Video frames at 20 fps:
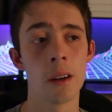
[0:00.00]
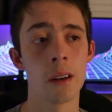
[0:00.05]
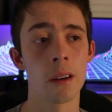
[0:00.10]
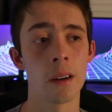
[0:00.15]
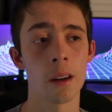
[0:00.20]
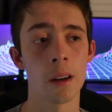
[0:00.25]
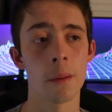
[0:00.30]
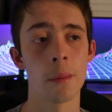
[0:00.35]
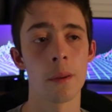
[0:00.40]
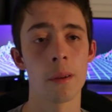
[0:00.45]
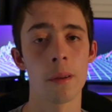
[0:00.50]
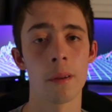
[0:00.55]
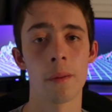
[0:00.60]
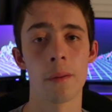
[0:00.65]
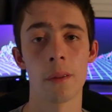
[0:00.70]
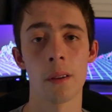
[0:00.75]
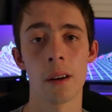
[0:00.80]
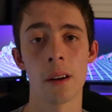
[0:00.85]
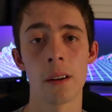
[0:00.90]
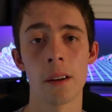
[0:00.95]
You're gonna be able to
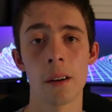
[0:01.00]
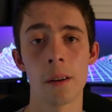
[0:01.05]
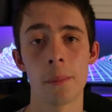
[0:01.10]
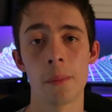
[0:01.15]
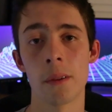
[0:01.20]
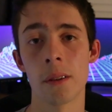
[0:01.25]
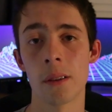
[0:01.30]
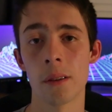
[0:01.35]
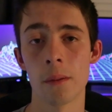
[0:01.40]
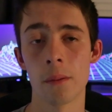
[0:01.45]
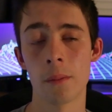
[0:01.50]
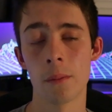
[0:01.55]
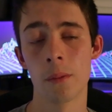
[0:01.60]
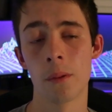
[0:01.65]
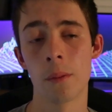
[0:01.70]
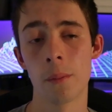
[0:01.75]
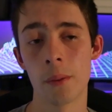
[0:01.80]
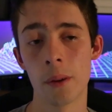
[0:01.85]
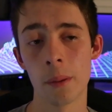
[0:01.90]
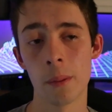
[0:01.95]
fly up and you
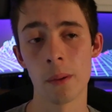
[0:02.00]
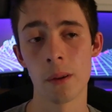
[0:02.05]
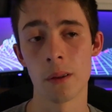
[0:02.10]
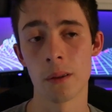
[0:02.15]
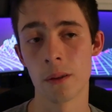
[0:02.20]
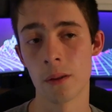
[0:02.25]
will be able to